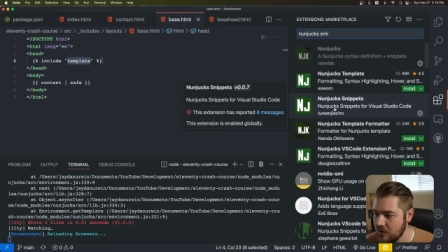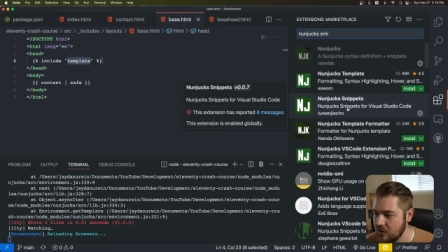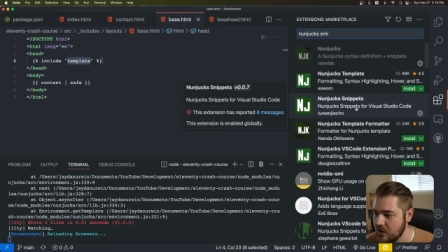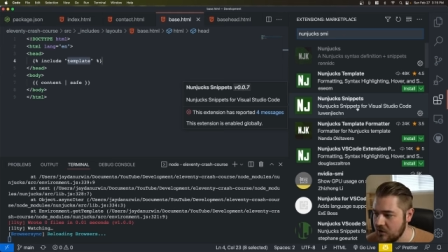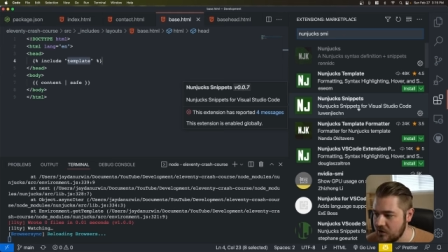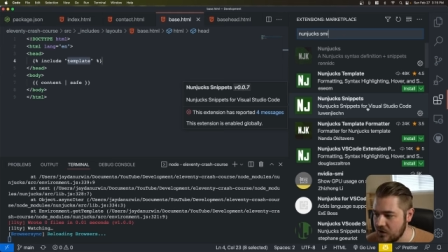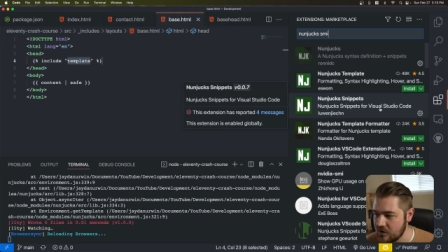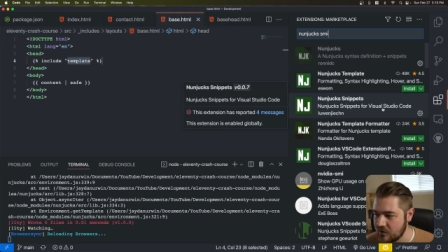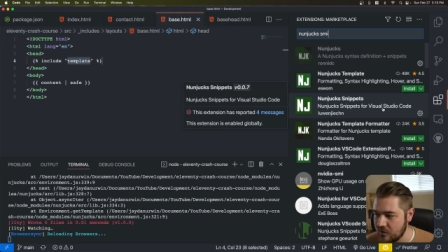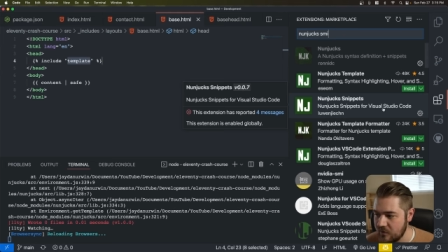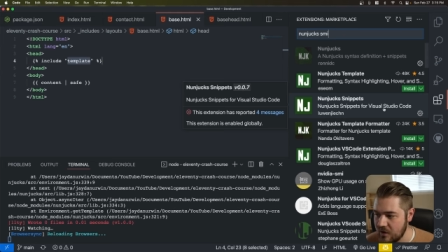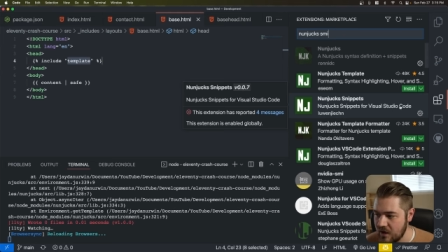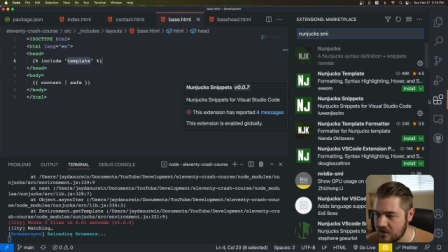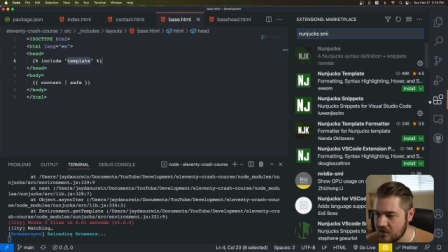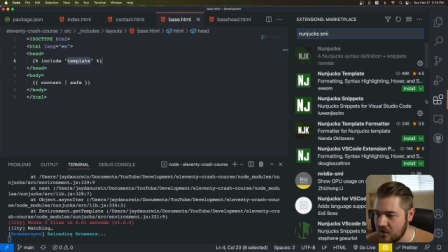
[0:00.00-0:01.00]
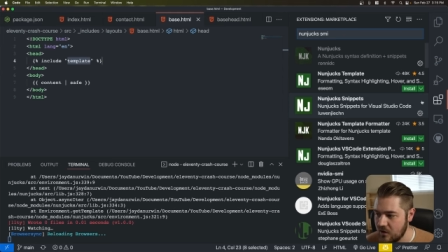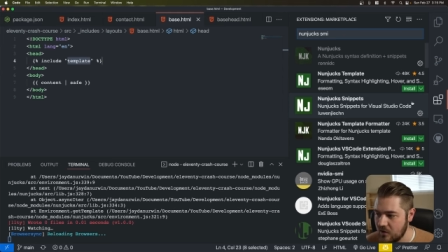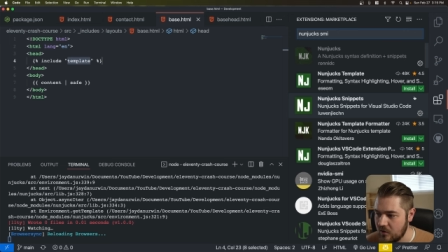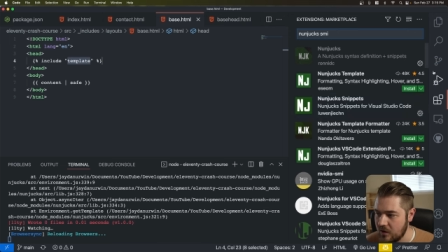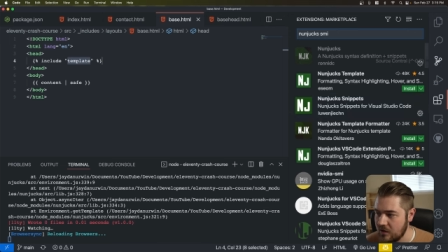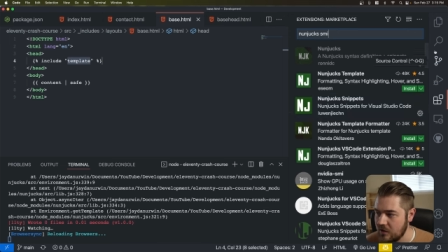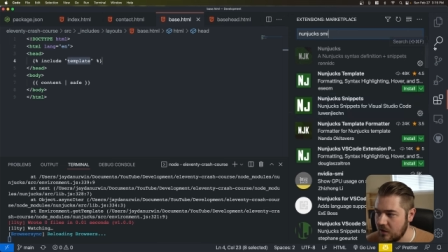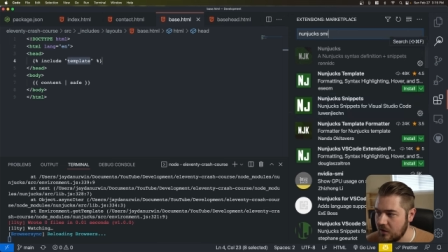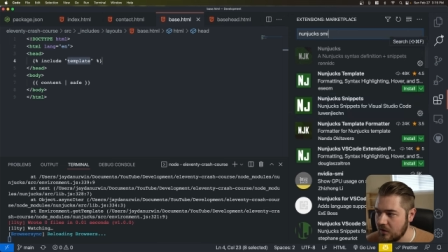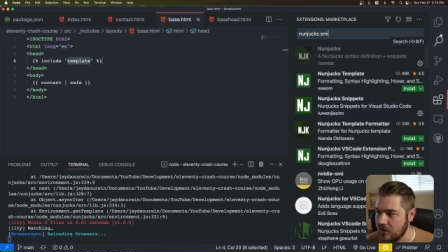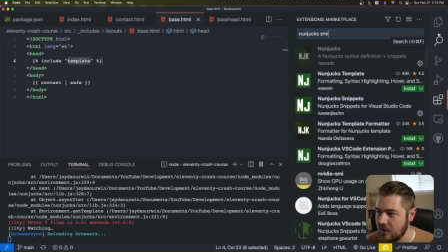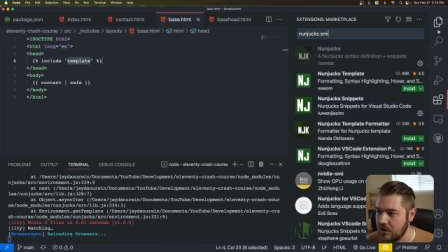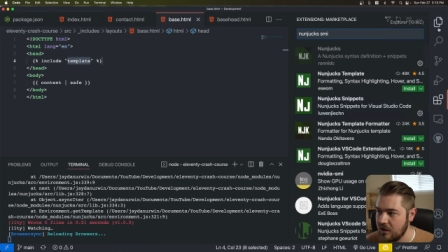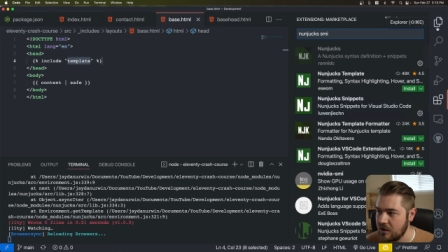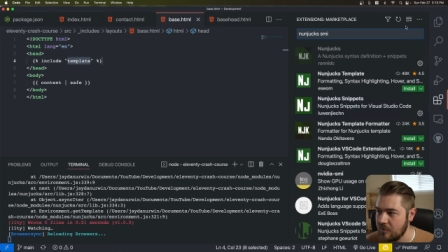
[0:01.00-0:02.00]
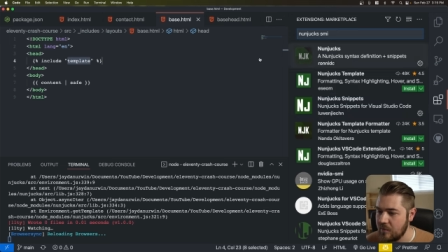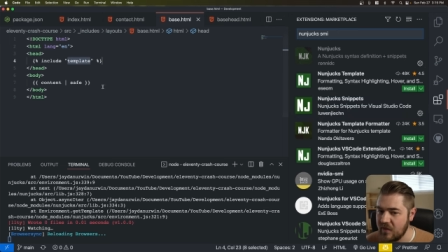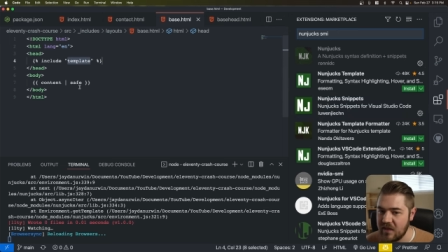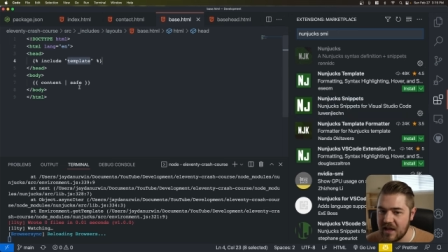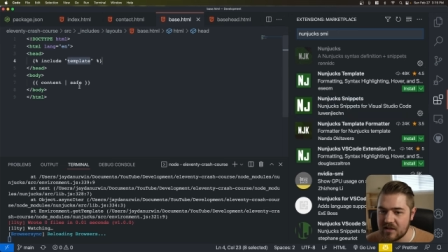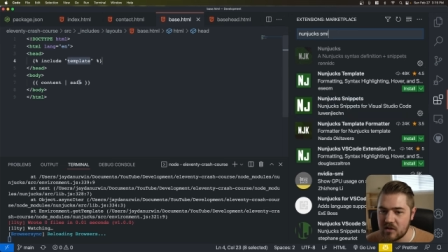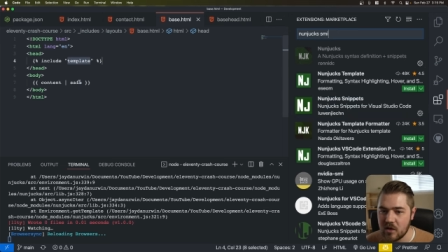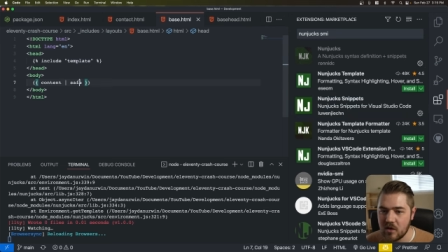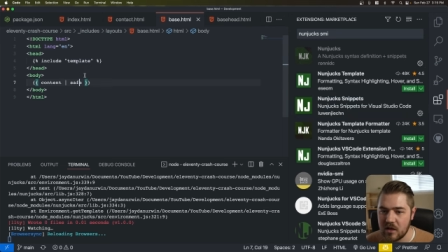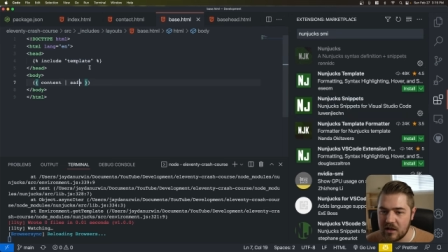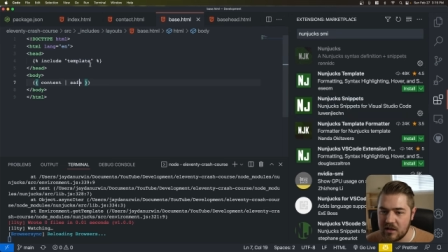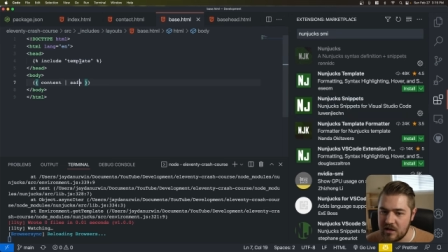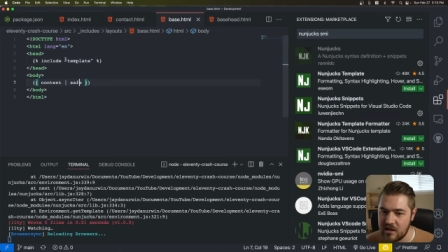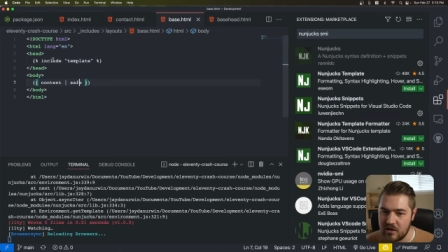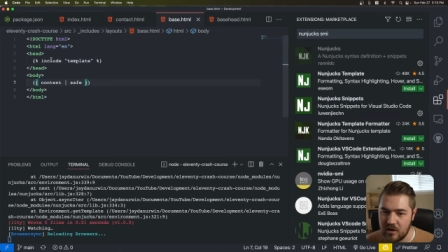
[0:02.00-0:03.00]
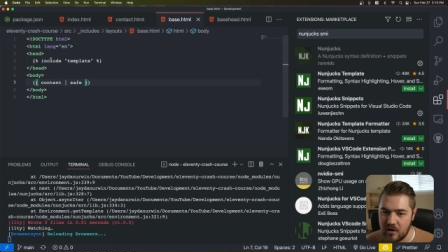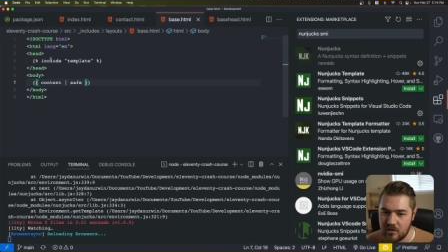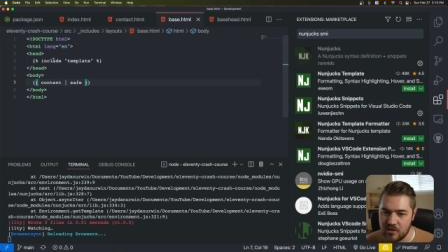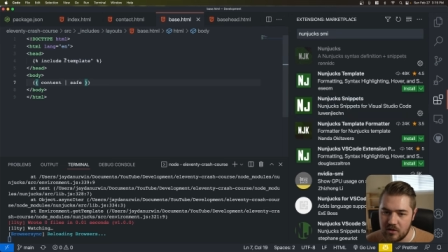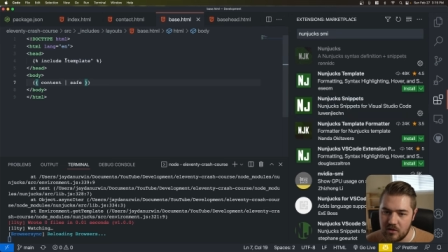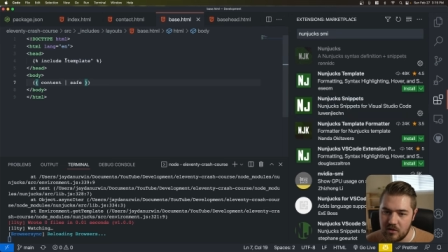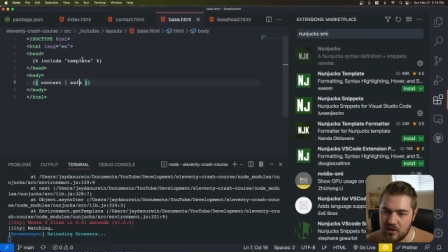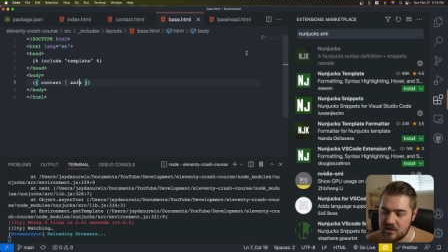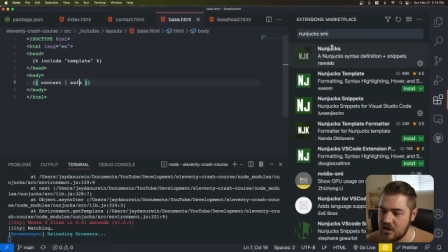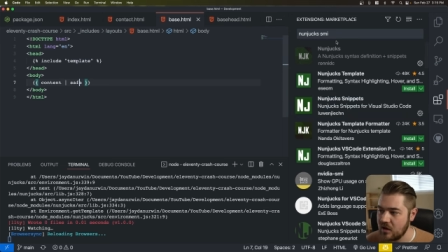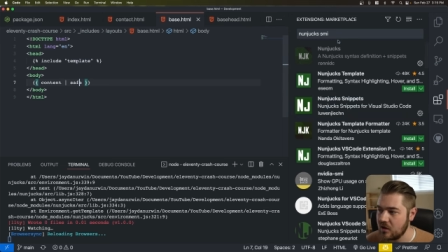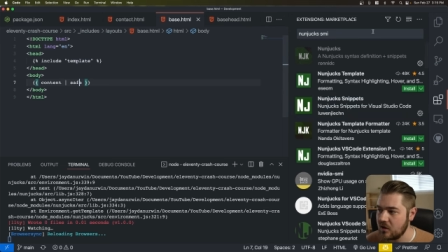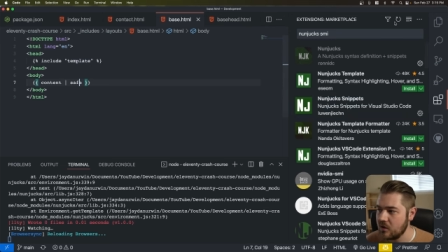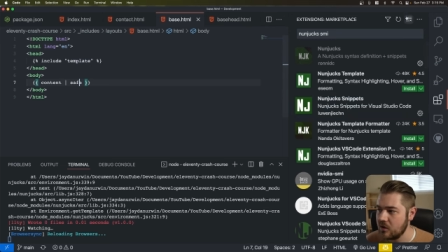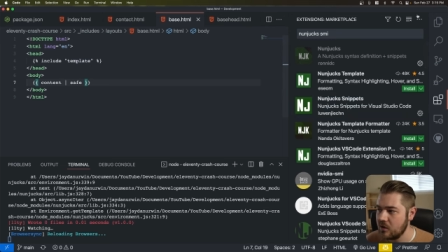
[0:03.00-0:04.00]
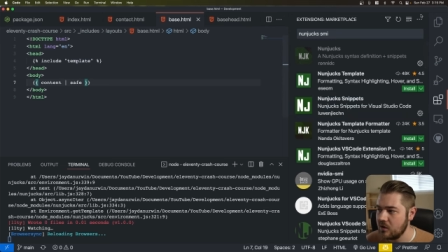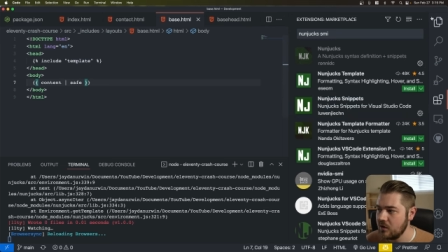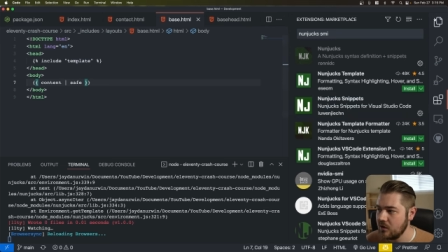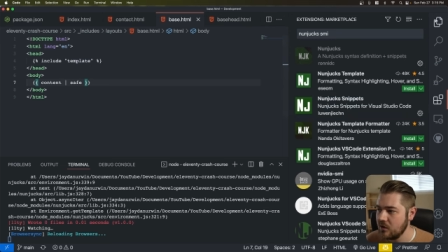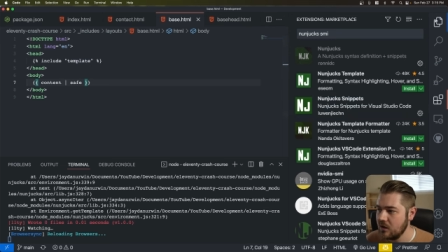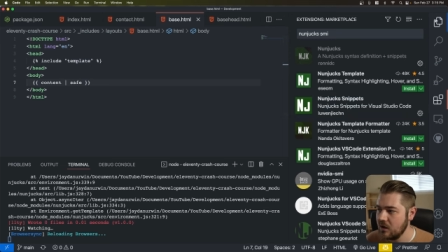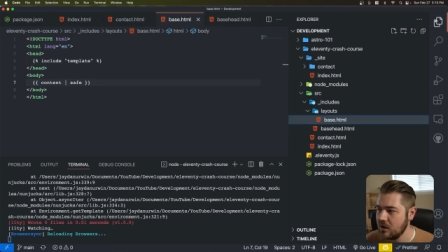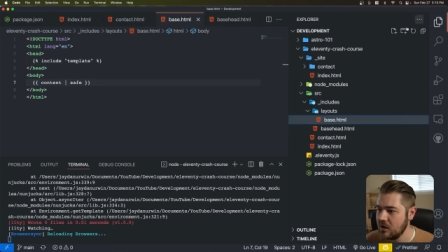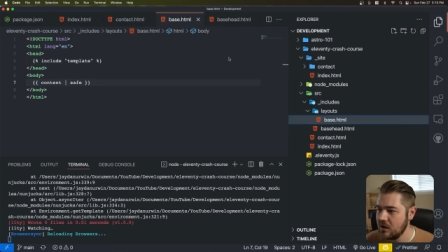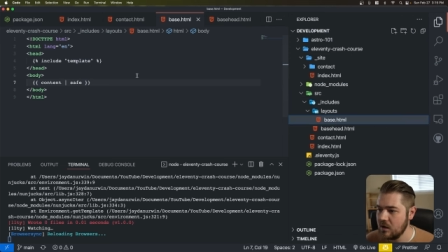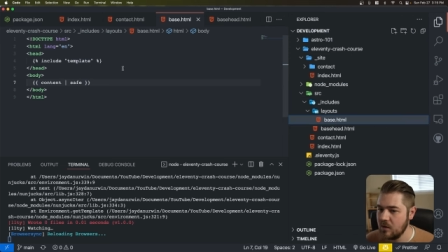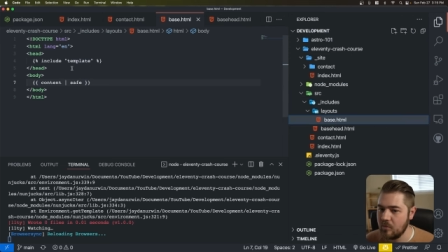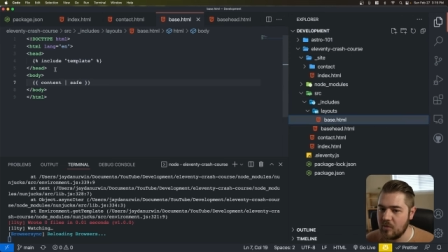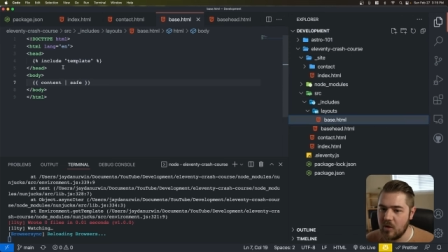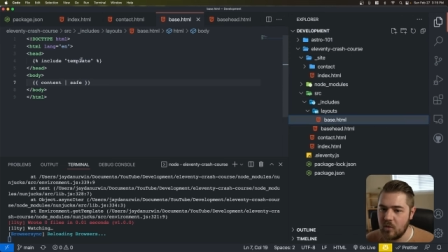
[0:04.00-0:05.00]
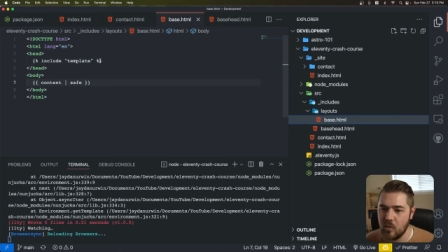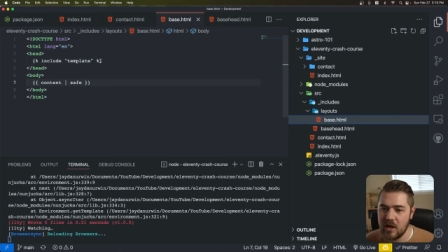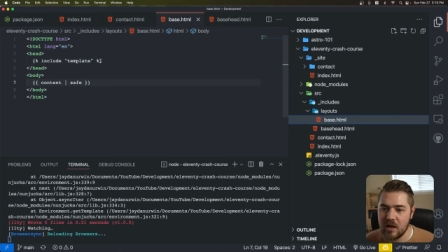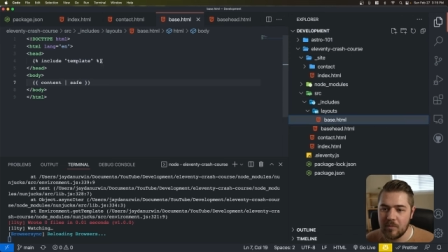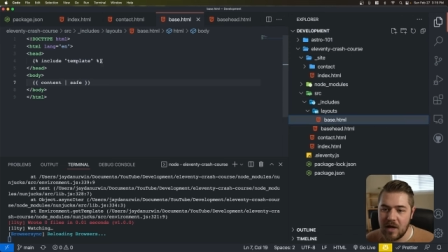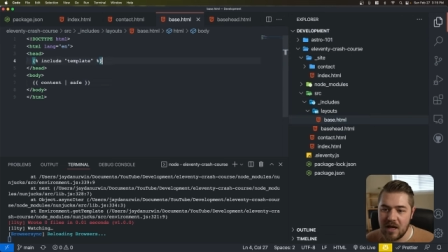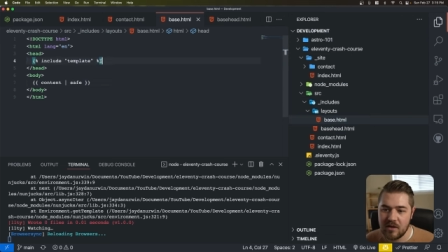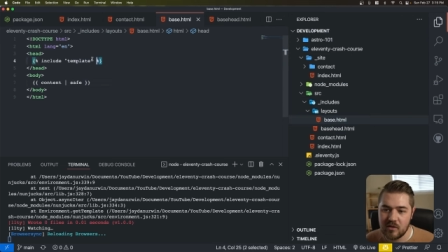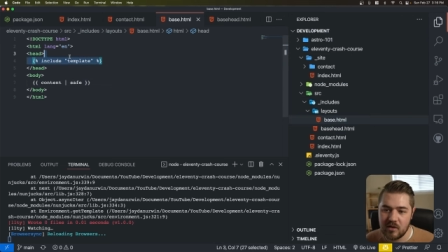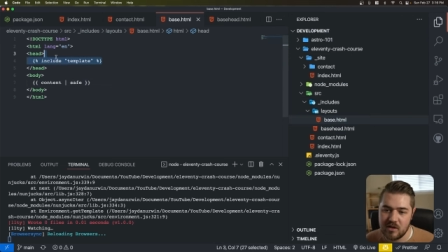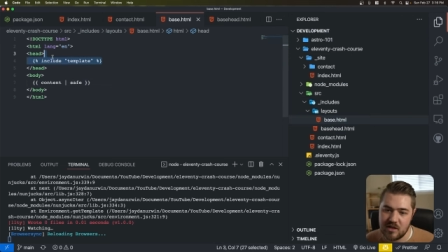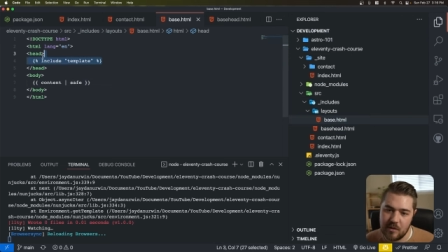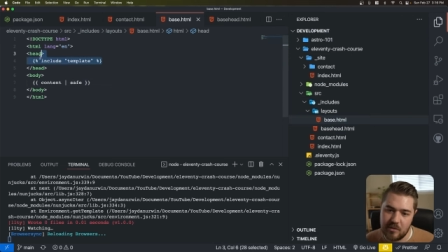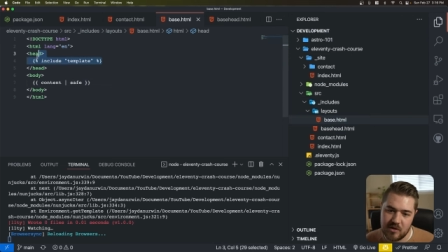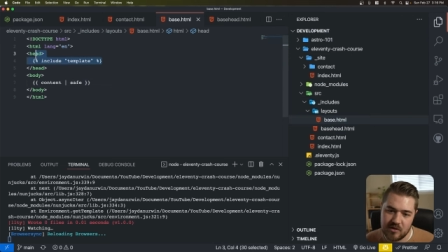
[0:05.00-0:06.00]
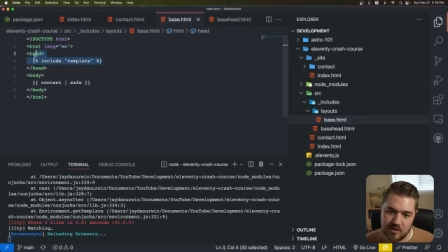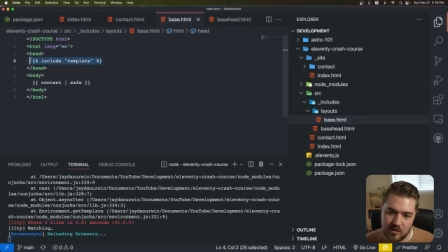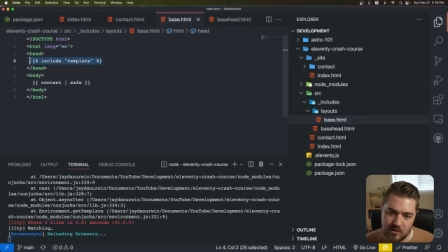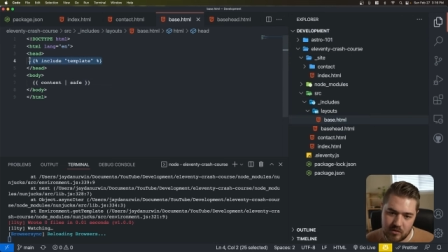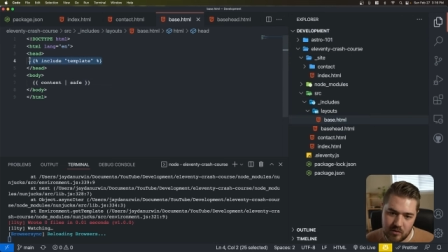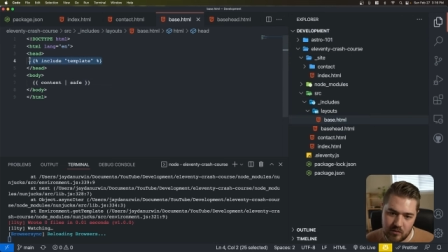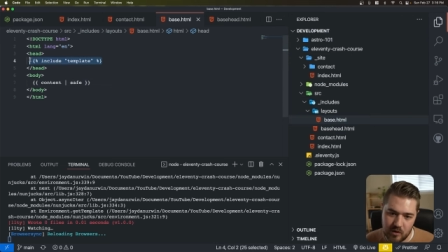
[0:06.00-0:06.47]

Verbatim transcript: Nunjucks for VS Code right there. Um, that's all I did there to do this include, but we can manually type it too. So if